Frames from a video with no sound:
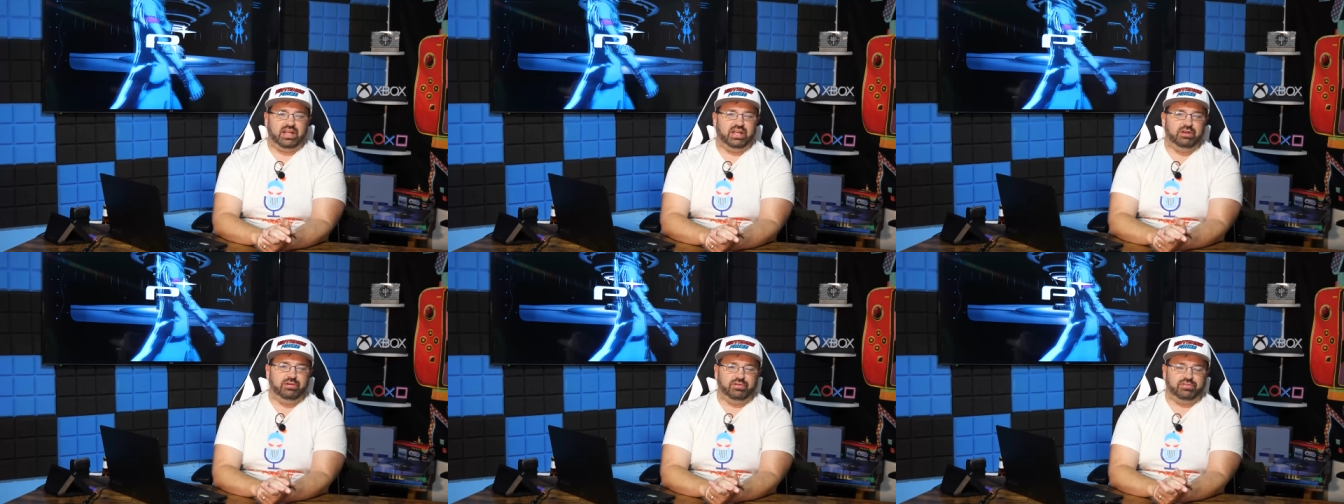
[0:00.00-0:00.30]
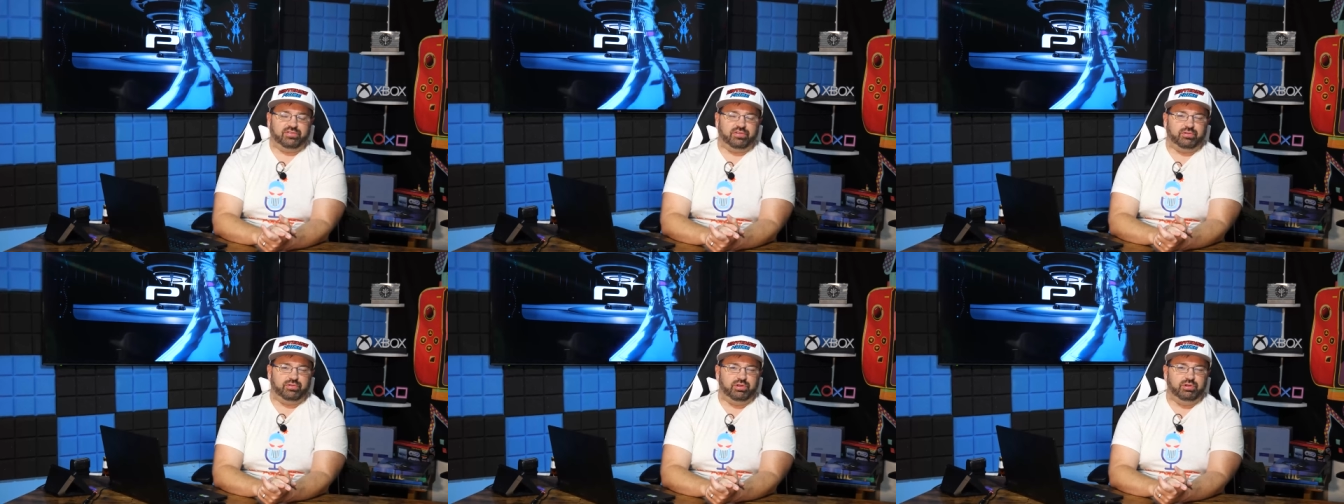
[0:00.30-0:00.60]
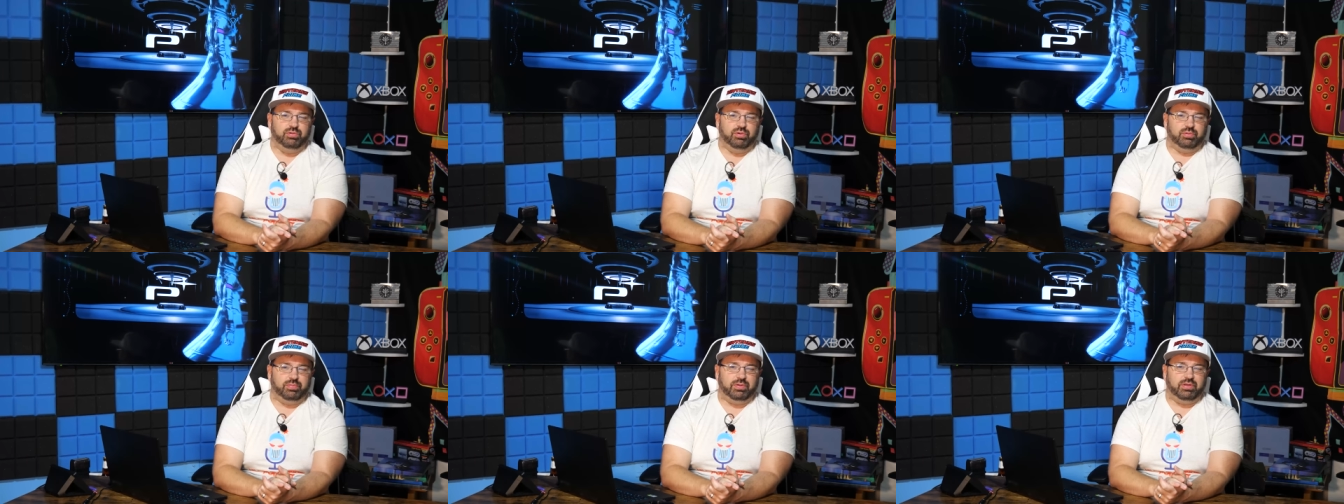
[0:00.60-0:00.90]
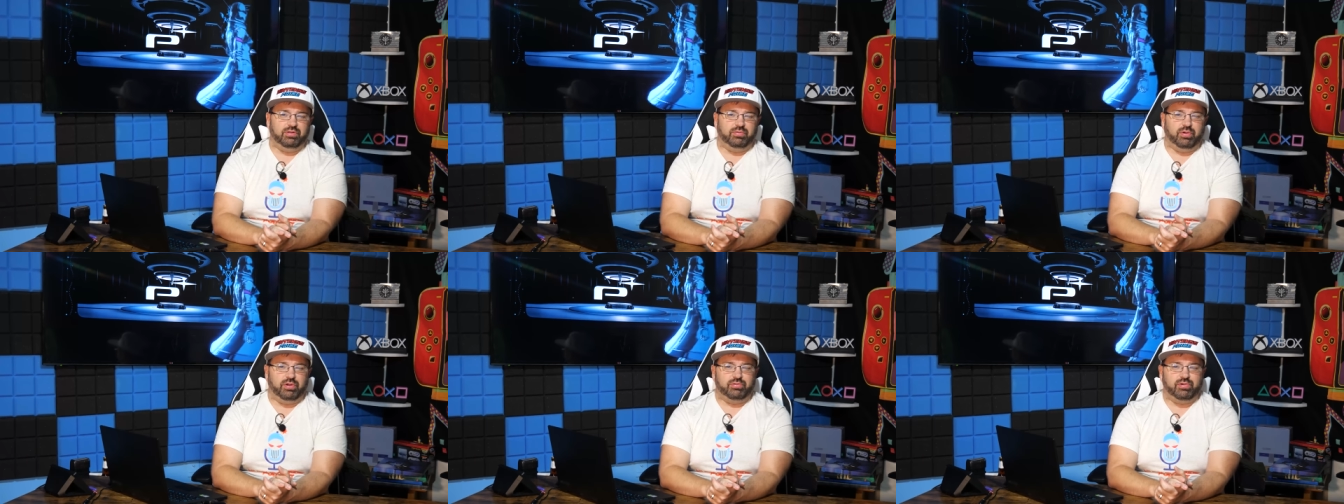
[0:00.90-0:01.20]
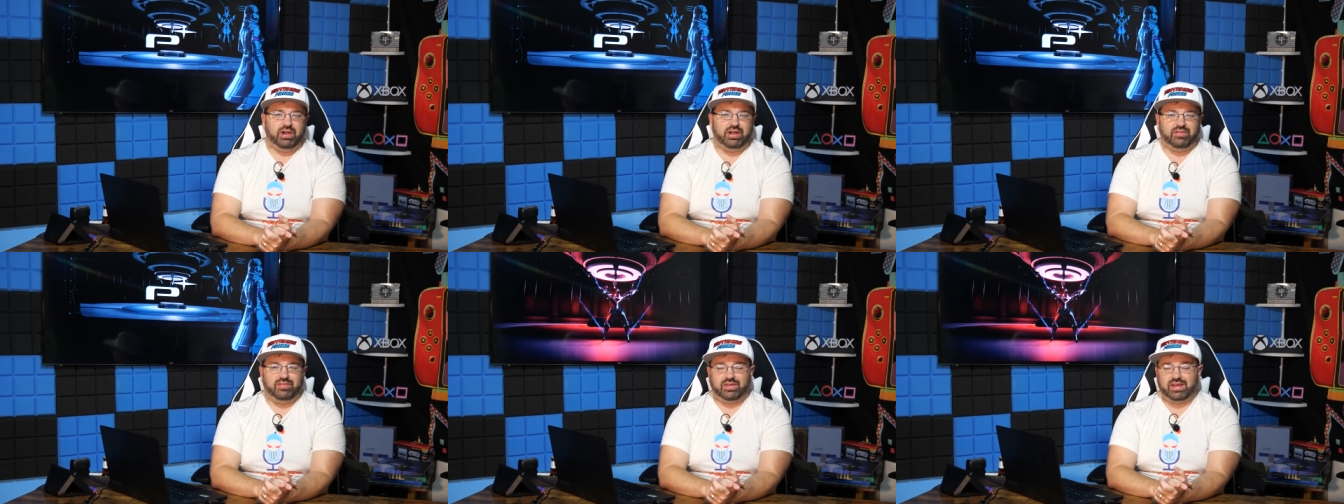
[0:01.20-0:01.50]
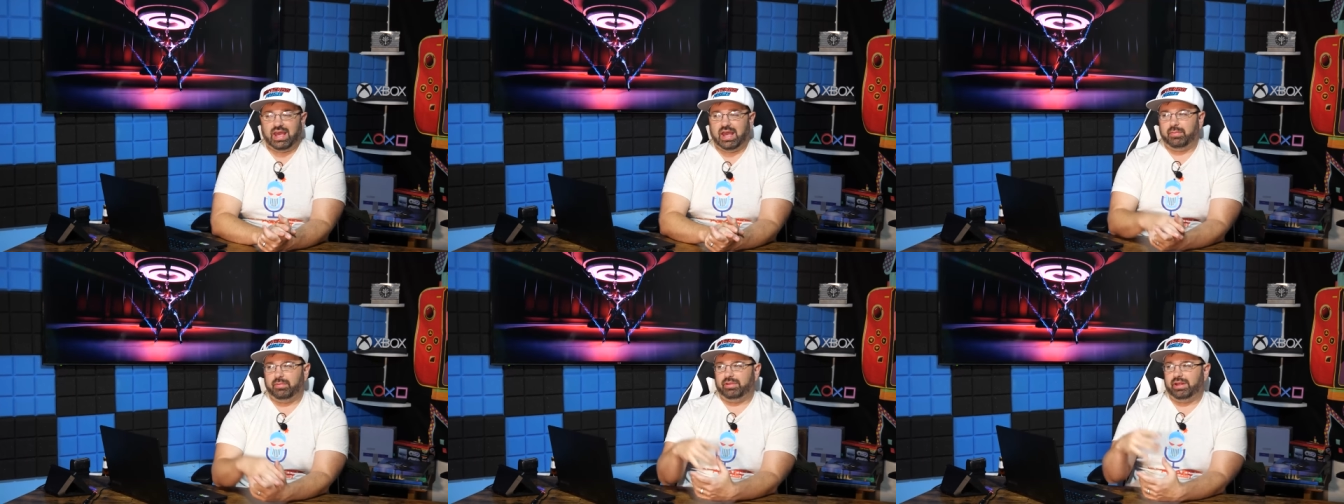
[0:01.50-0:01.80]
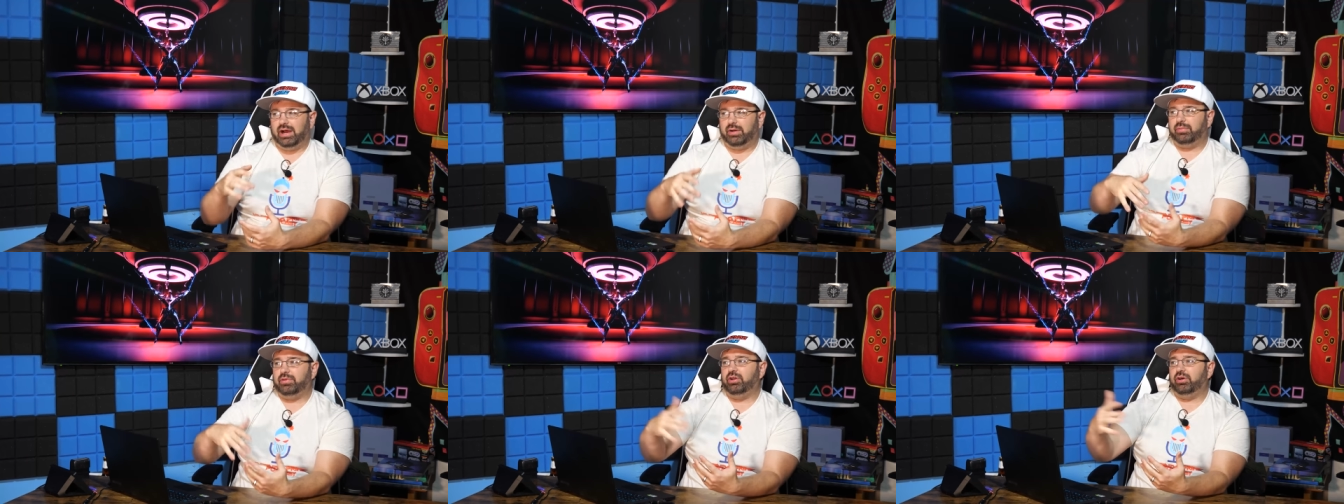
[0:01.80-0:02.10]
He wasn't, he wouldn't be the one running the game, but
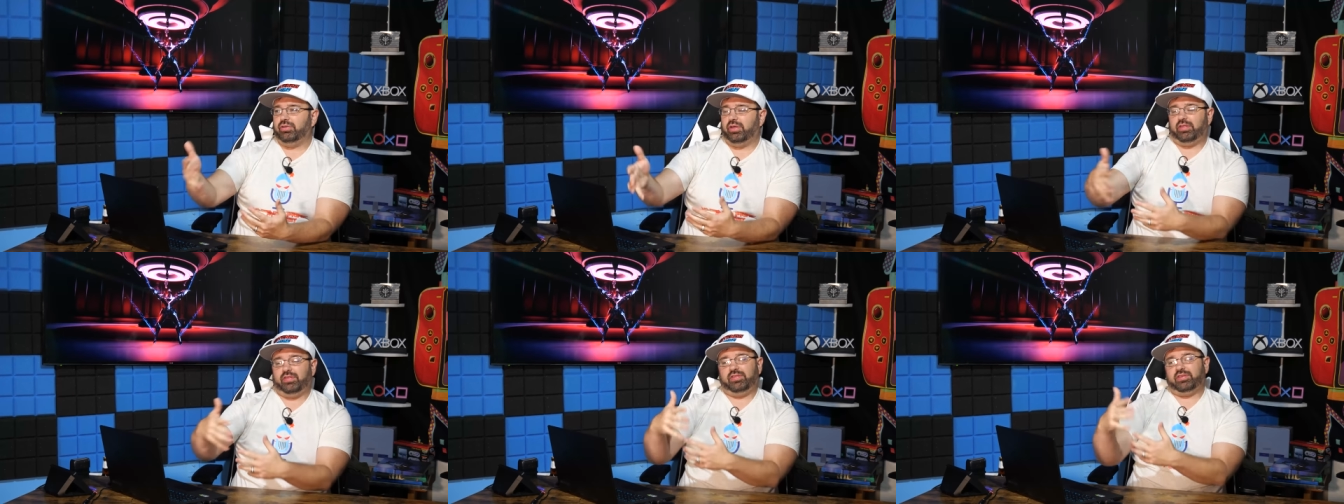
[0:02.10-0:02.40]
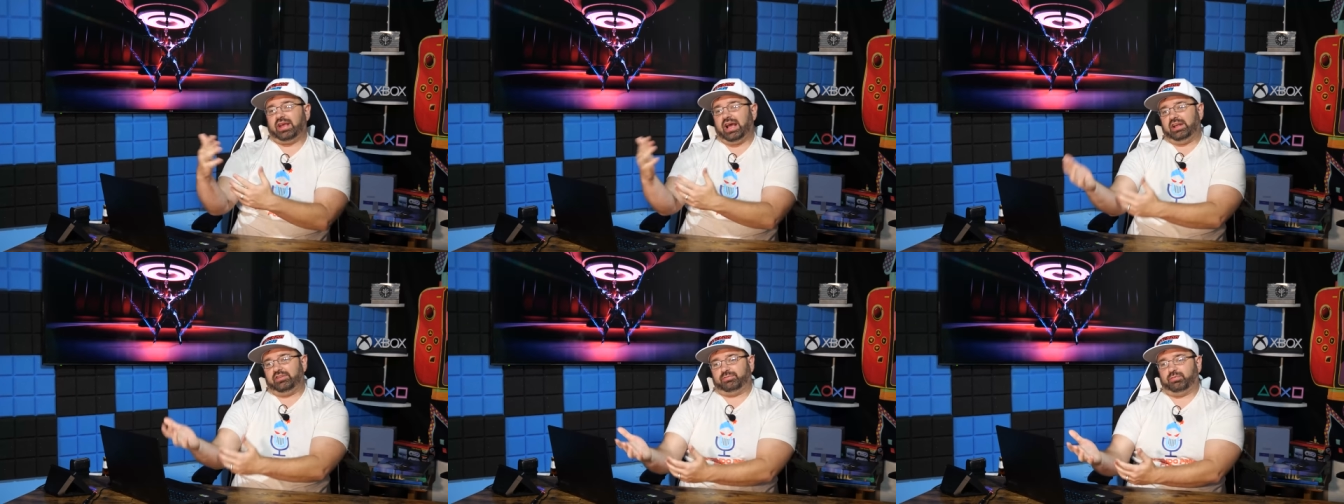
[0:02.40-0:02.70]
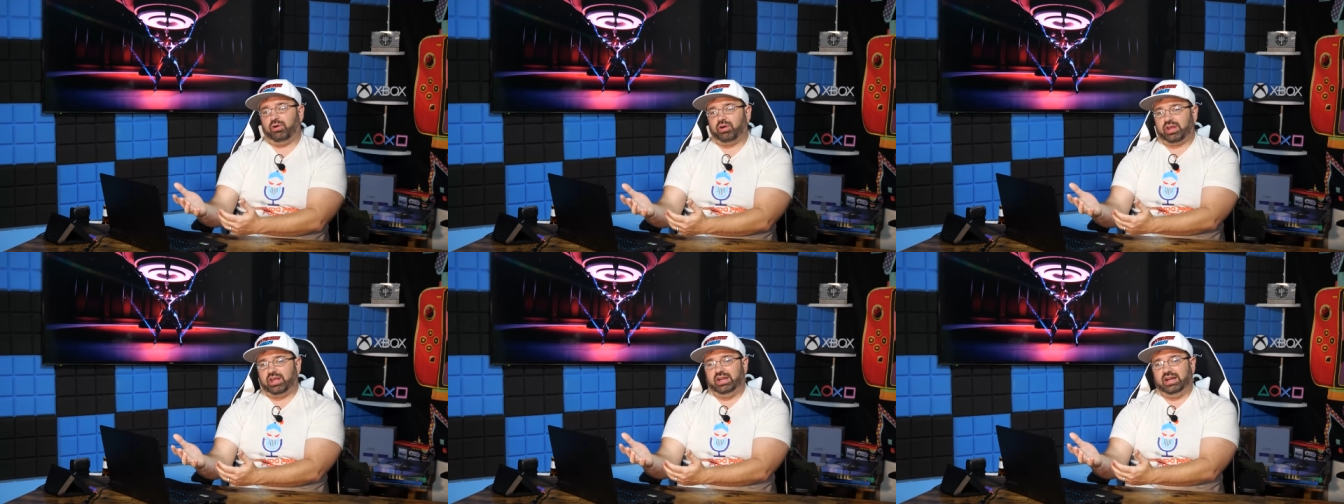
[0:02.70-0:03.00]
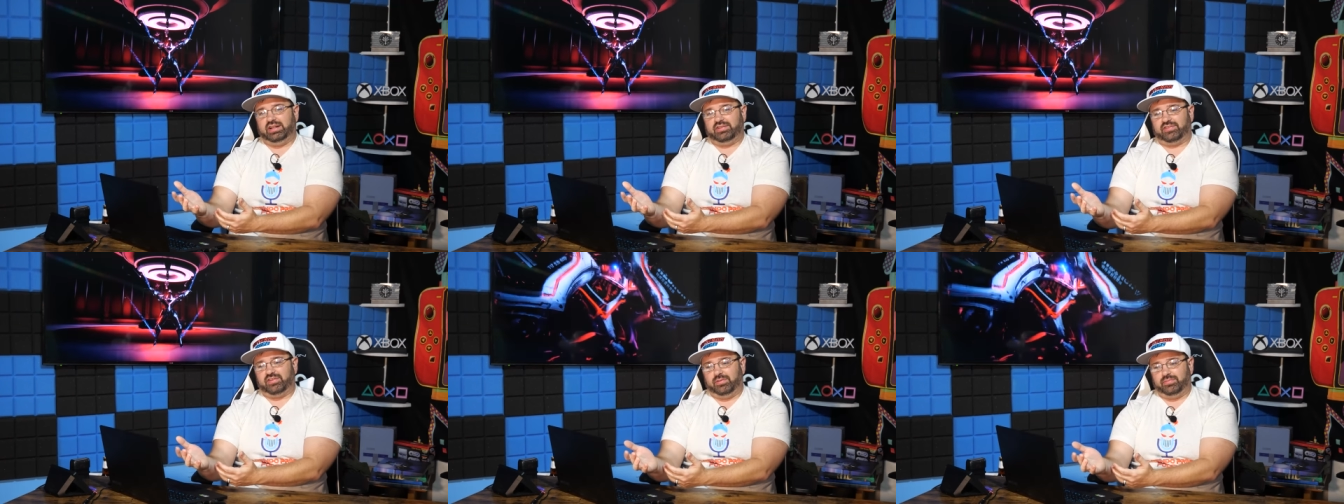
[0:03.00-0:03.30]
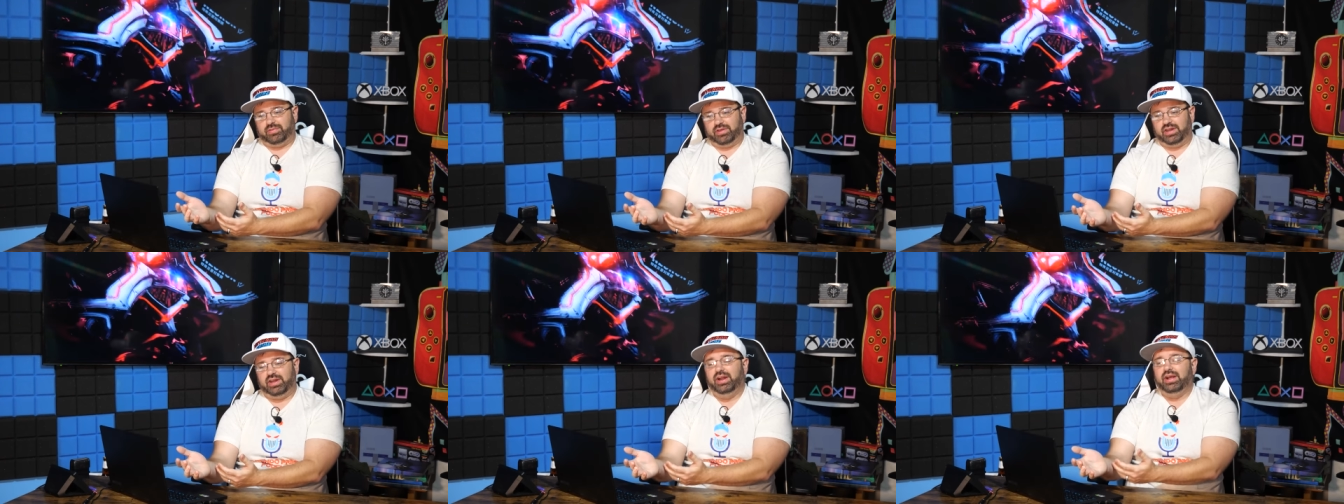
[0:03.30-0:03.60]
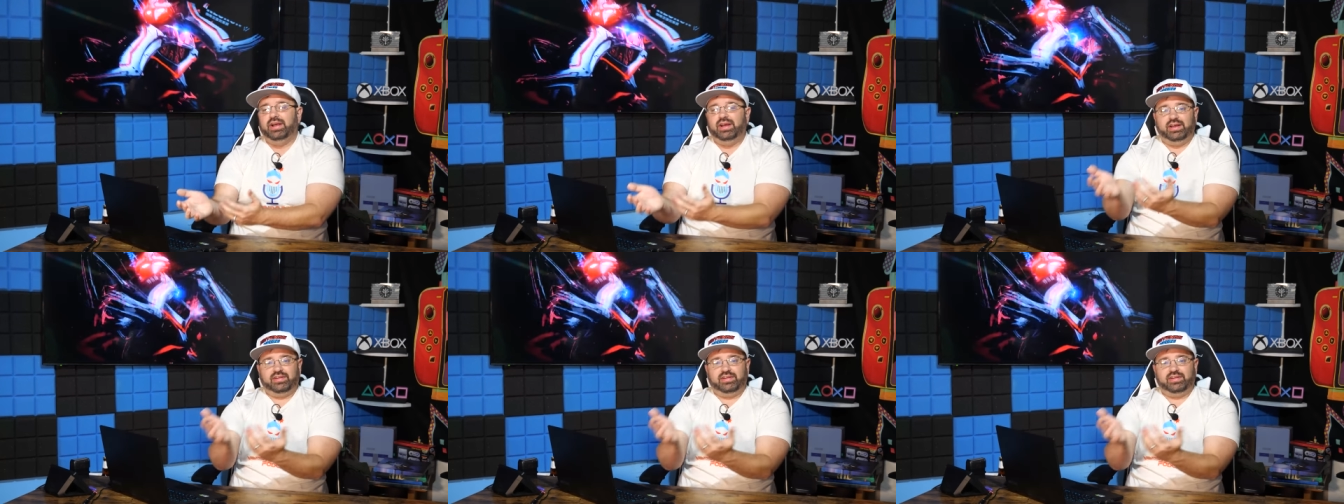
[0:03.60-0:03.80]
now we know that the guy's working on something.